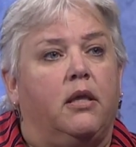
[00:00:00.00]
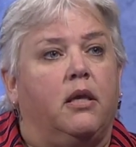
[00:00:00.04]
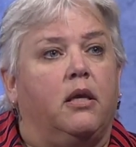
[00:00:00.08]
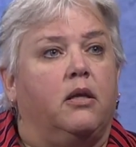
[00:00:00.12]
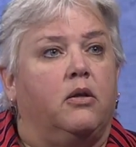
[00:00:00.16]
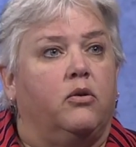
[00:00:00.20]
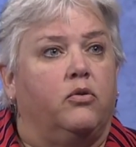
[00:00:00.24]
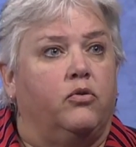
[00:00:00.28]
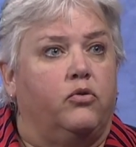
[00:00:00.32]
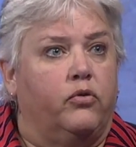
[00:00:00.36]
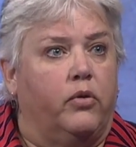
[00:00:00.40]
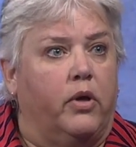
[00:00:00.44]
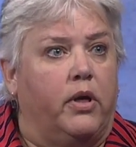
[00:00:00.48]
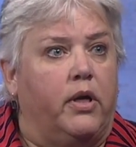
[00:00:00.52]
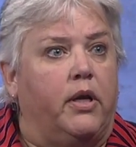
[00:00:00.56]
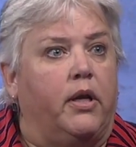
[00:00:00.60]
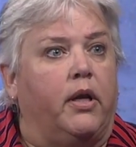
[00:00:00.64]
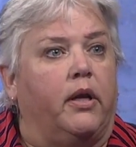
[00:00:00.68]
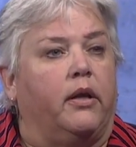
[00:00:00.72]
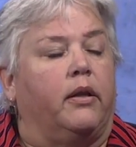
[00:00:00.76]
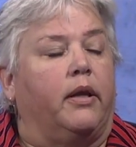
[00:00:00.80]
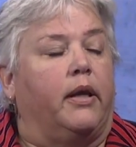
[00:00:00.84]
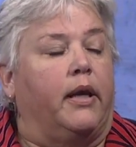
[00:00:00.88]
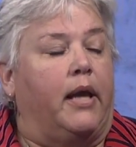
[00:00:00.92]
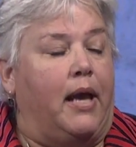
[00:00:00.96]
They do training
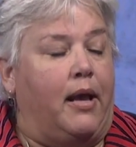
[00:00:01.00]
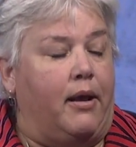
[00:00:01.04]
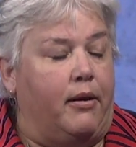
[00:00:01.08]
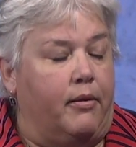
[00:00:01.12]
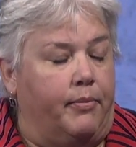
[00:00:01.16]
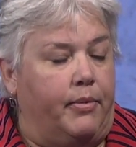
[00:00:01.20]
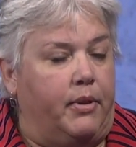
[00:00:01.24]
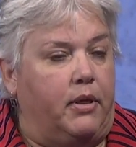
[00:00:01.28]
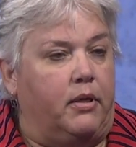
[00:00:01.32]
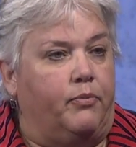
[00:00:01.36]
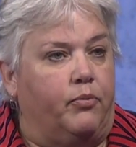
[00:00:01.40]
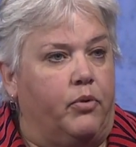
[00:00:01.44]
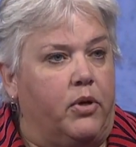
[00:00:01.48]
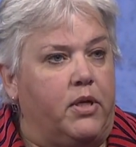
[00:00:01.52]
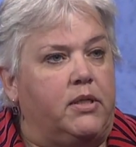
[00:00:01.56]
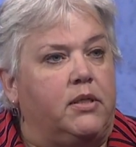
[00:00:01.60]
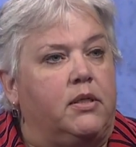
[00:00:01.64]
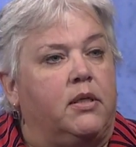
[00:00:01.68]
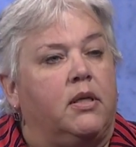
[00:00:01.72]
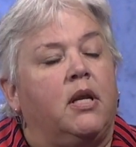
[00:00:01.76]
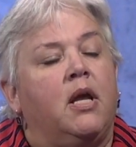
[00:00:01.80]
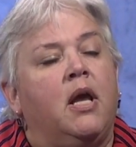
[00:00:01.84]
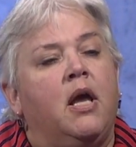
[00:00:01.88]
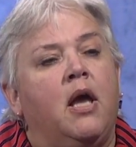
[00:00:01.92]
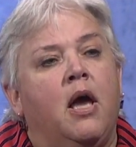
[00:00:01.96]
on how to be a
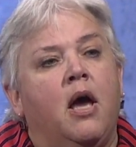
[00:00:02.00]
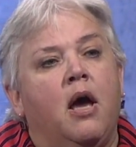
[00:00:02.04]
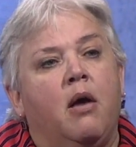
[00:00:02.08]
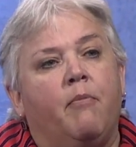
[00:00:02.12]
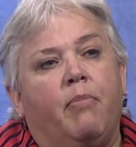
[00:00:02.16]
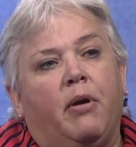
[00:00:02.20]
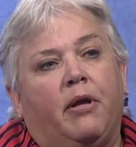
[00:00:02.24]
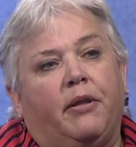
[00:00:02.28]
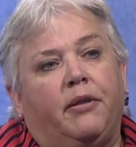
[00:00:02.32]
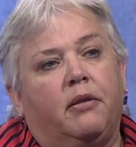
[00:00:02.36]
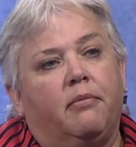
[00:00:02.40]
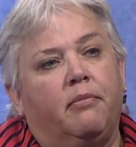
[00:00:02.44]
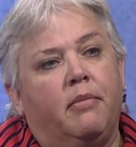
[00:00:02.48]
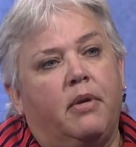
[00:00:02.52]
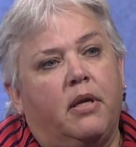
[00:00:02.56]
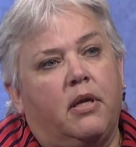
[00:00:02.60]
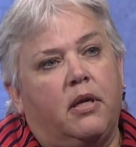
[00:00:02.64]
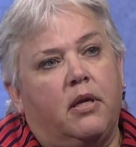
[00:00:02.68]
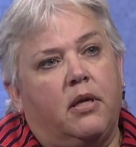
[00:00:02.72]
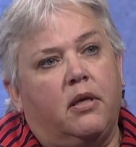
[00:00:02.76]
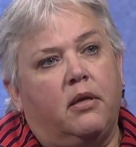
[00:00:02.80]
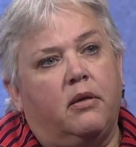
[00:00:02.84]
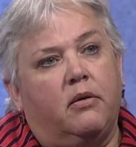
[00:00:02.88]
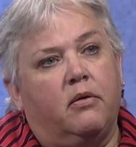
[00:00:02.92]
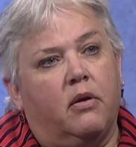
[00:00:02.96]
president, but the
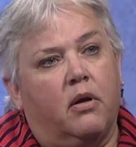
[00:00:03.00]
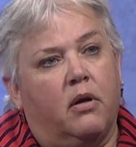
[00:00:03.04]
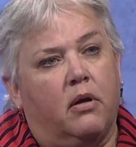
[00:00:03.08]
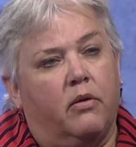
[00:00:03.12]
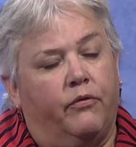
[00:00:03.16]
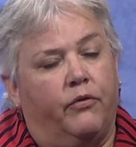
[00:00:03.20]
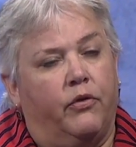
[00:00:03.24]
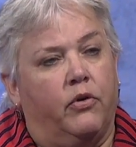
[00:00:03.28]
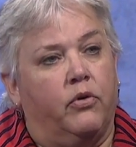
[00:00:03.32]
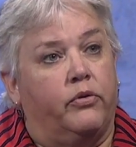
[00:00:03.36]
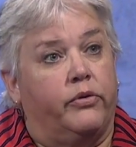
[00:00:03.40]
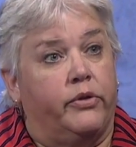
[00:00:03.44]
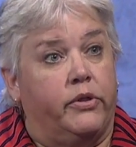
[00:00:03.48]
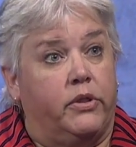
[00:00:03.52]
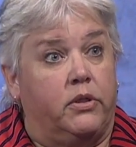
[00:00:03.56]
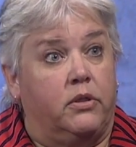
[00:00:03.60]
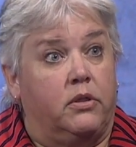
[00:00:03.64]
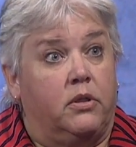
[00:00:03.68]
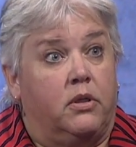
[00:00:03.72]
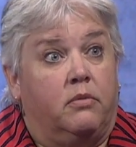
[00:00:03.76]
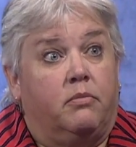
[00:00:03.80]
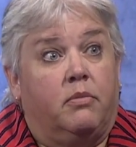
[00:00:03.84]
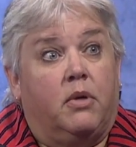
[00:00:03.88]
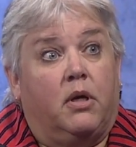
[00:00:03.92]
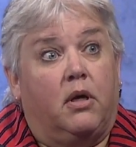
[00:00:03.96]
main focus
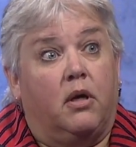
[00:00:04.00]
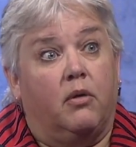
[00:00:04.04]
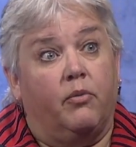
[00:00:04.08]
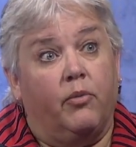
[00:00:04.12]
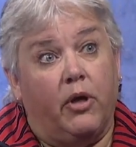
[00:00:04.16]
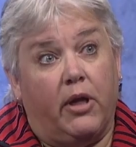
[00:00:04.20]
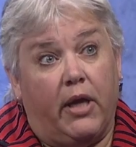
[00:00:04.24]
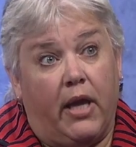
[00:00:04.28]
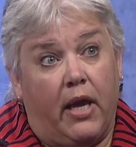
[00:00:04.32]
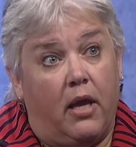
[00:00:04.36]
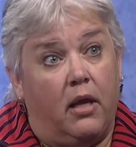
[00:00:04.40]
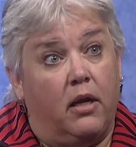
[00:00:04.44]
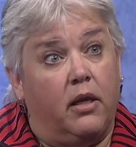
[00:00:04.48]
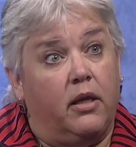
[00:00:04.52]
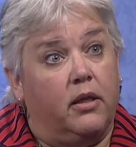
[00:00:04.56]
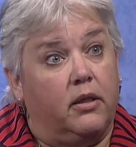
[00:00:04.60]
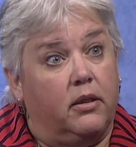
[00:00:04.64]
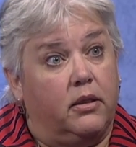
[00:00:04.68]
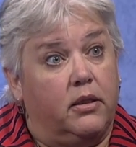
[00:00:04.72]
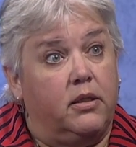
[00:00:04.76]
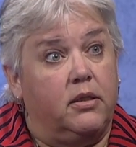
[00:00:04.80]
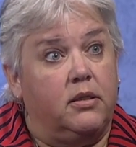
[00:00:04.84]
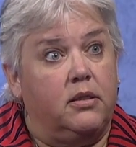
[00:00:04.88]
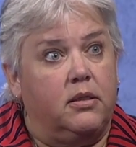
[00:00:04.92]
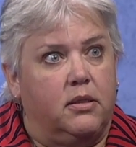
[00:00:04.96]
in Montgomery County, at
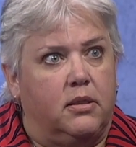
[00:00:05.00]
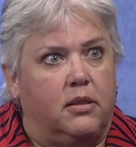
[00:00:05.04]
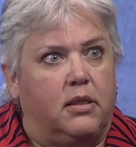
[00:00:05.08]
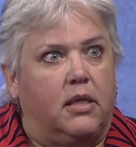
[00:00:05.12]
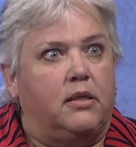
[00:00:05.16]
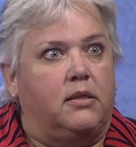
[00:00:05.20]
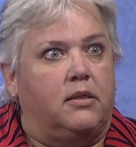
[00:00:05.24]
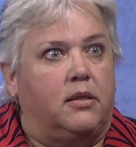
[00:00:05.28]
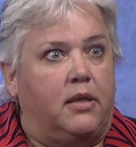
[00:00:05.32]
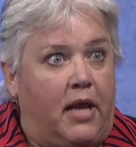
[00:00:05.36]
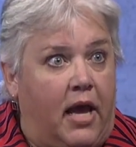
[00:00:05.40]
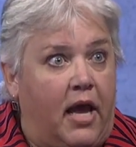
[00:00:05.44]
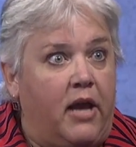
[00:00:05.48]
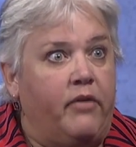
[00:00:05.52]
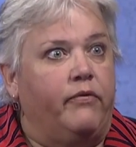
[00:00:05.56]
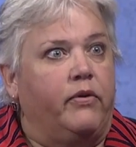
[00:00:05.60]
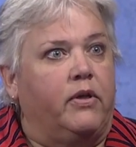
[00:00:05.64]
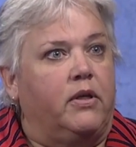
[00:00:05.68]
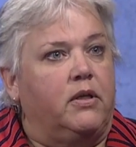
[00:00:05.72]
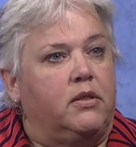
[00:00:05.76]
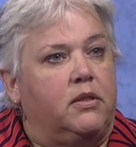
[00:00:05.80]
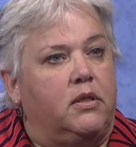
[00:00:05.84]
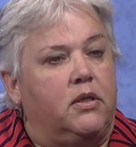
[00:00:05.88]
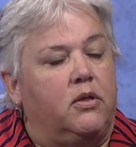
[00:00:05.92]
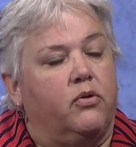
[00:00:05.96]
least, is as an
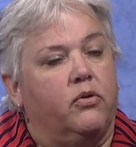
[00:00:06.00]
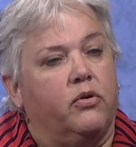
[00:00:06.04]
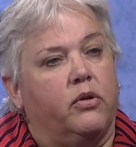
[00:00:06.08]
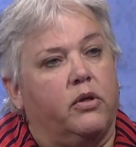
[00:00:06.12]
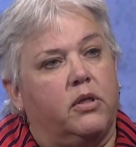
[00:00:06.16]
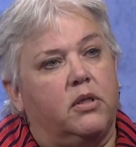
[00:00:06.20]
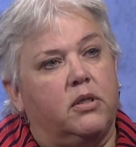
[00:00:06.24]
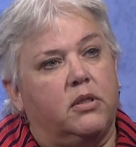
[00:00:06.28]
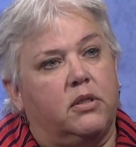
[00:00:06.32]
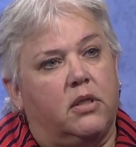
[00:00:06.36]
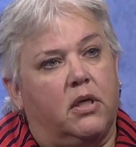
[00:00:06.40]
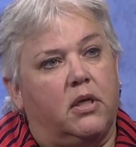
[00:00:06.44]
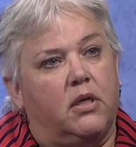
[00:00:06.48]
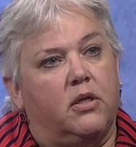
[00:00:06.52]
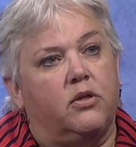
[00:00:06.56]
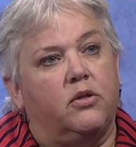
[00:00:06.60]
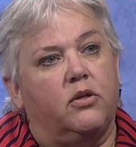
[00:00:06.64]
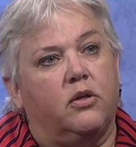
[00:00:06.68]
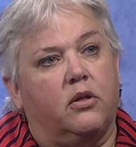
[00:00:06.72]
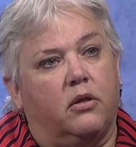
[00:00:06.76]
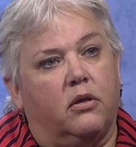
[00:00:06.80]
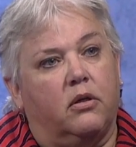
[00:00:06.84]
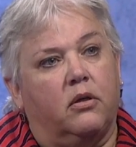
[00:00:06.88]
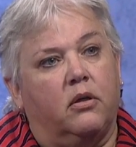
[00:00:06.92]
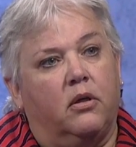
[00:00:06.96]
advocacy
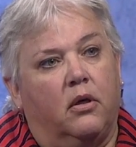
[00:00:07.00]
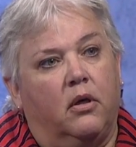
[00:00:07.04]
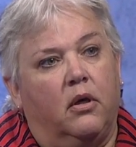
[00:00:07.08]
organization.